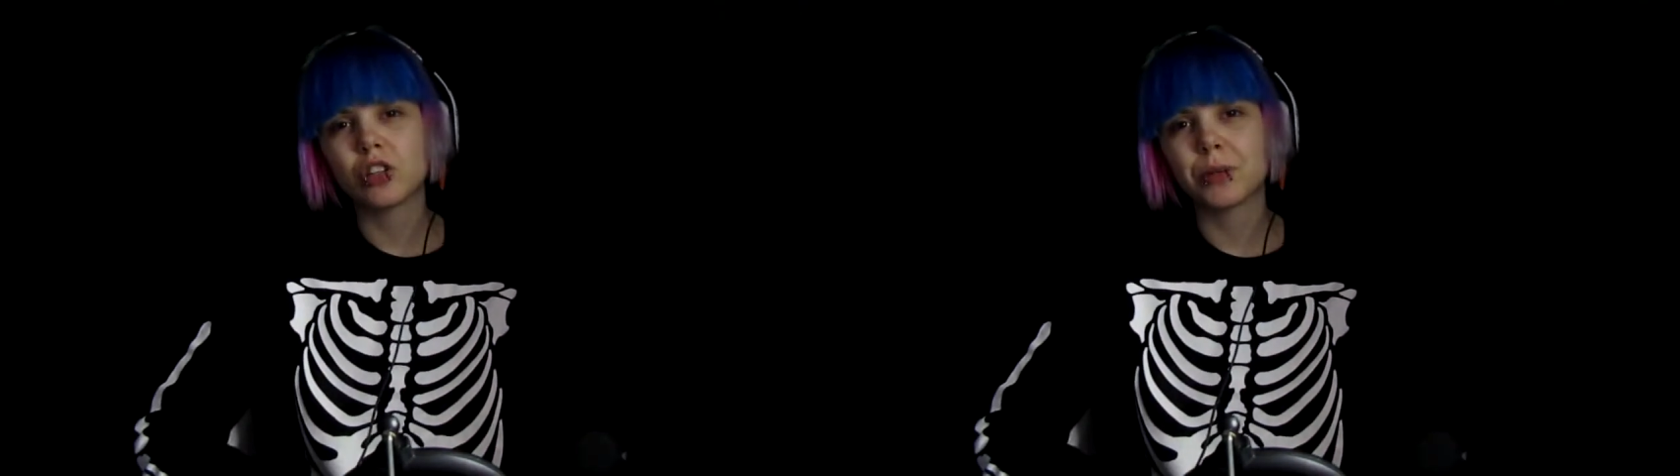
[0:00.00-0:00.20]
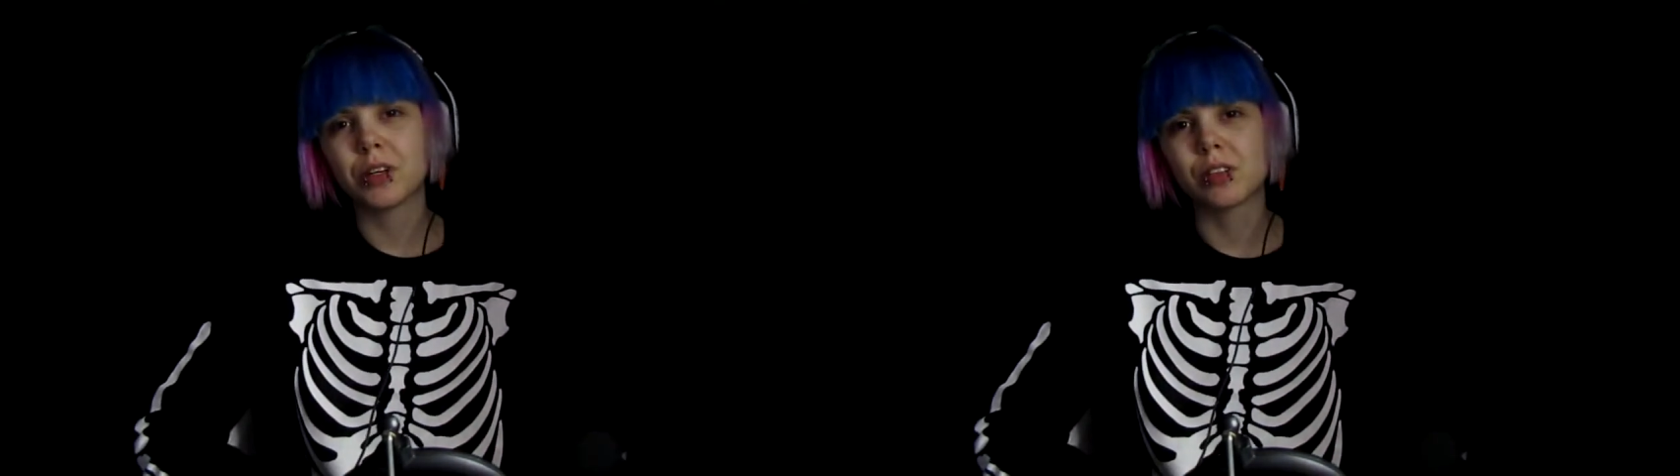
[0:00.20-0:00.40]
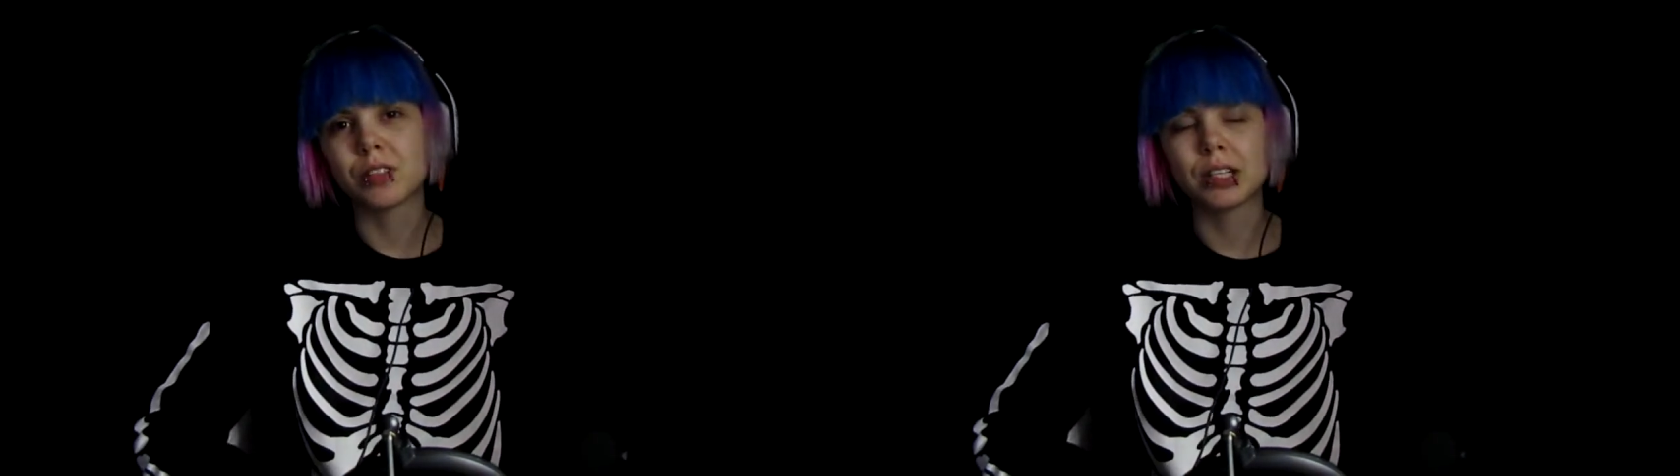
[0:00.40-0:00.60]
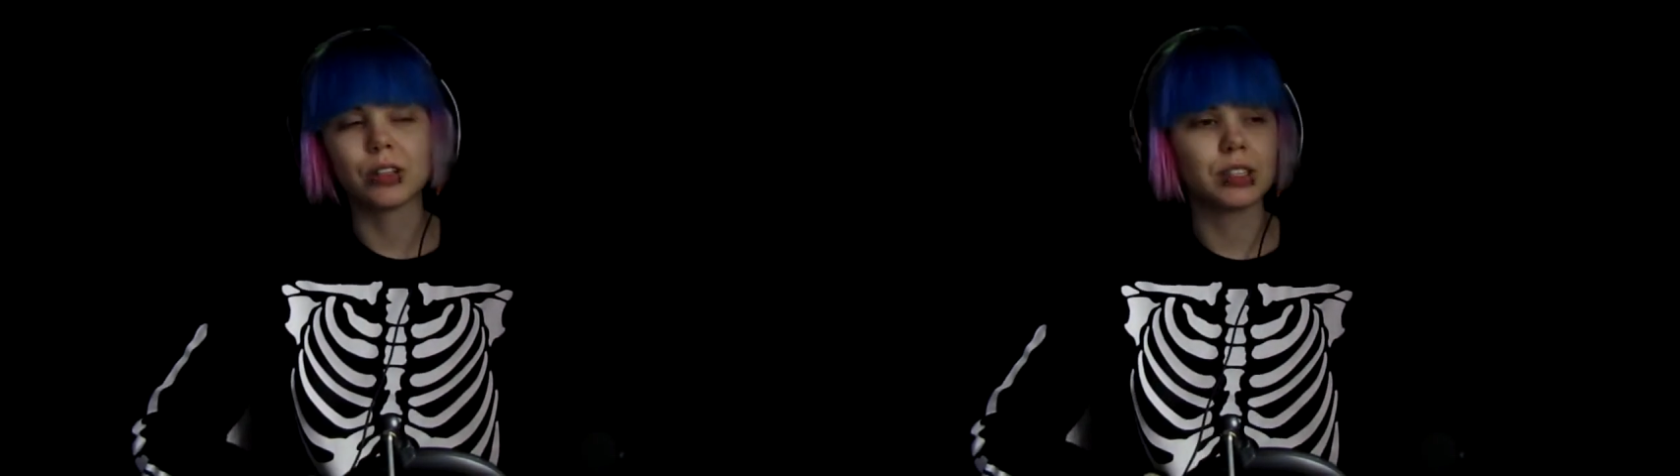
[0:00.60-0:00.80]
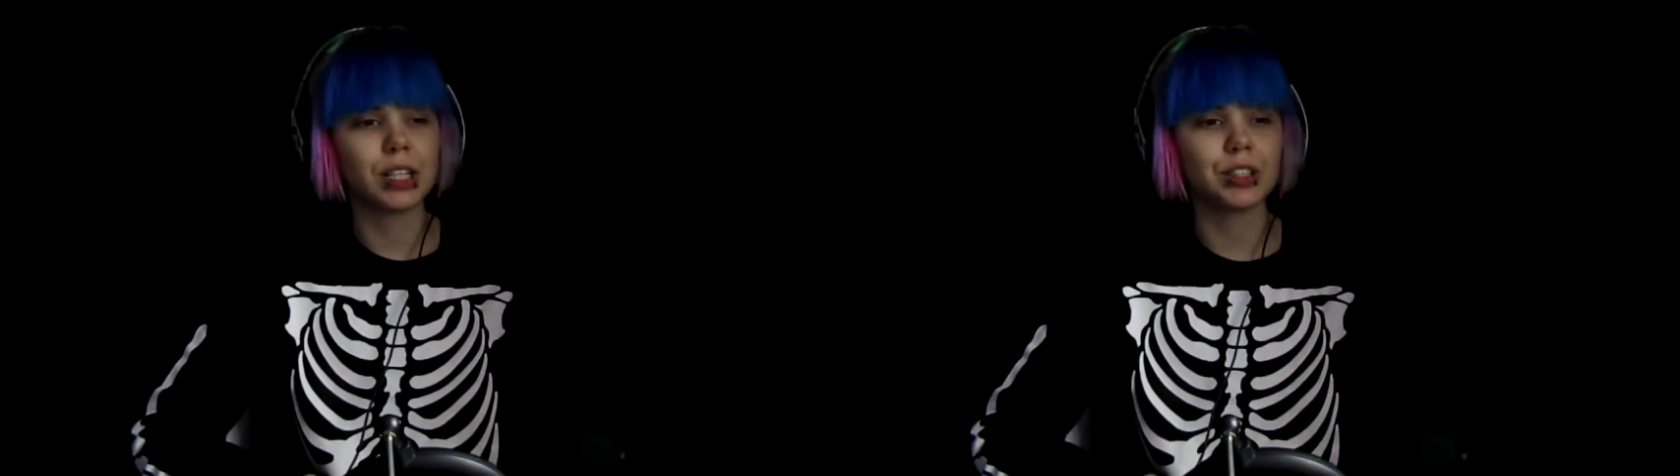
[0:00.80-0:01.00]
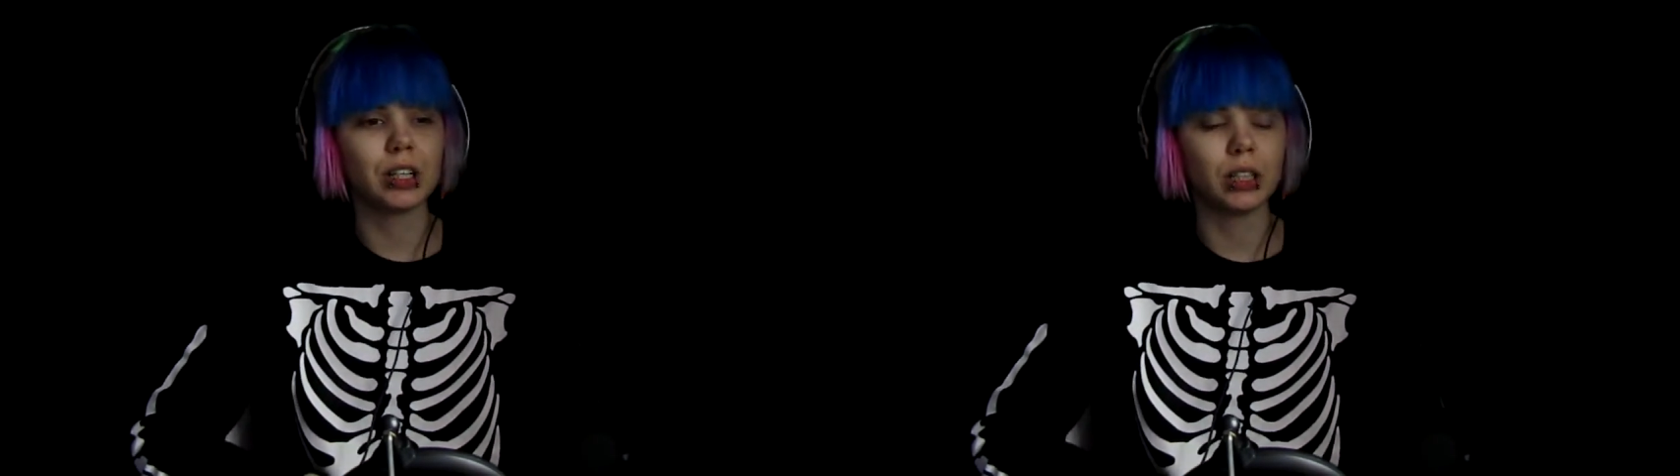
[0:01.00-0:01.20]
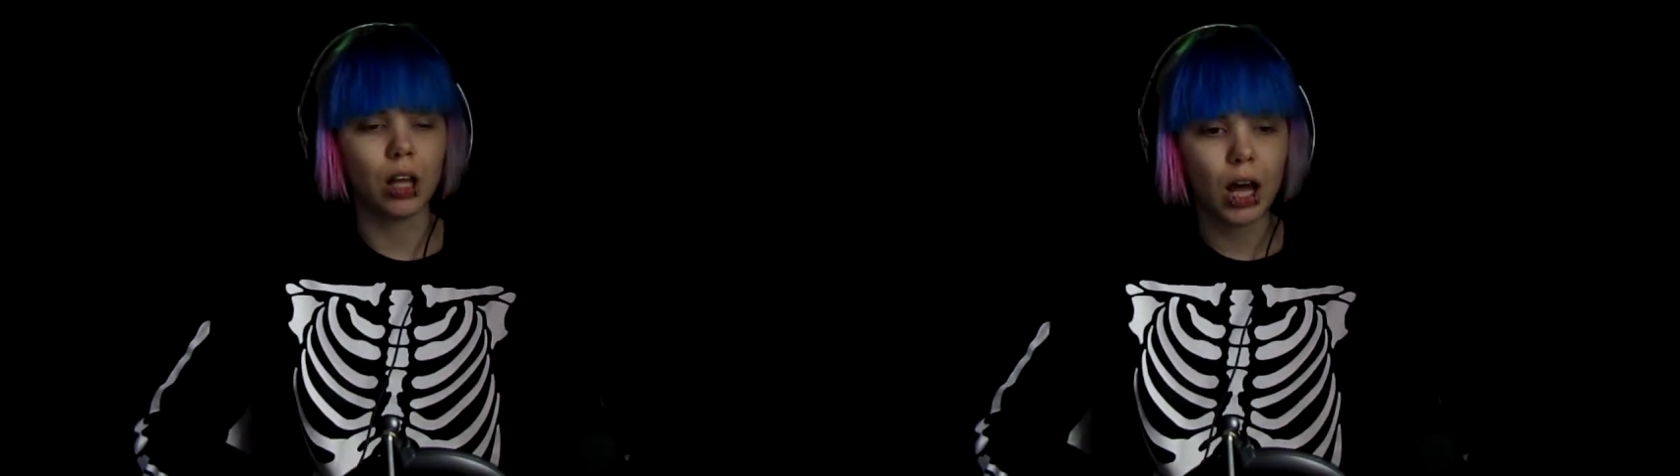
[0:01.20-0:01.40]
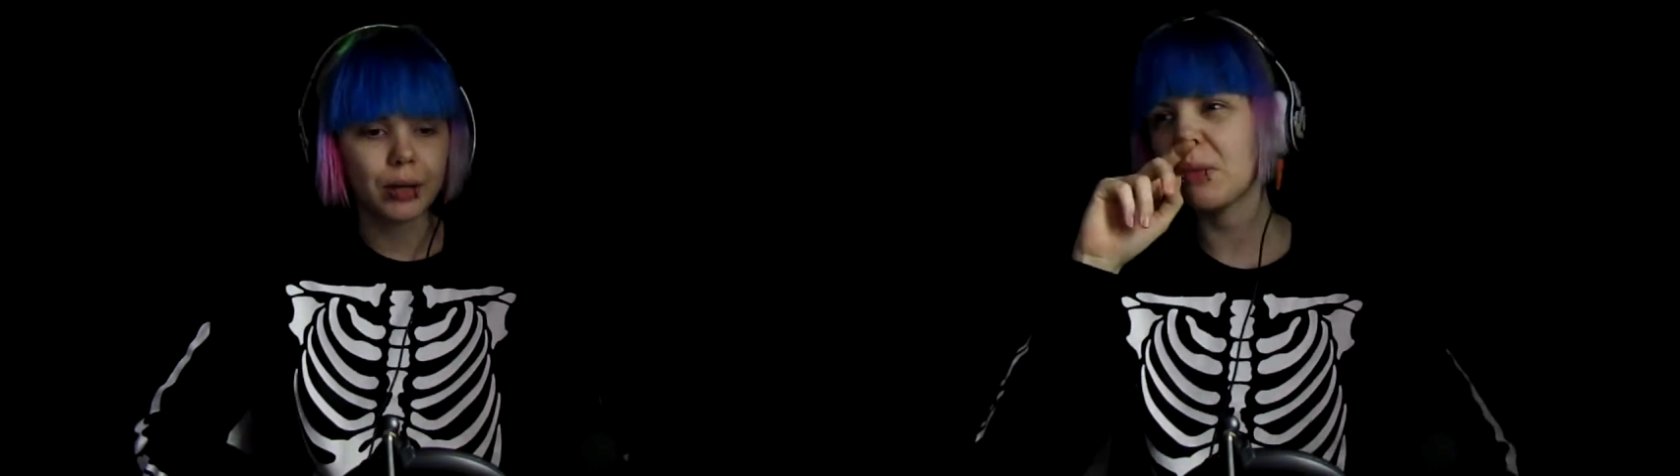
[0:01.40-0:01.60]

because I've seen it on TikTok a lot,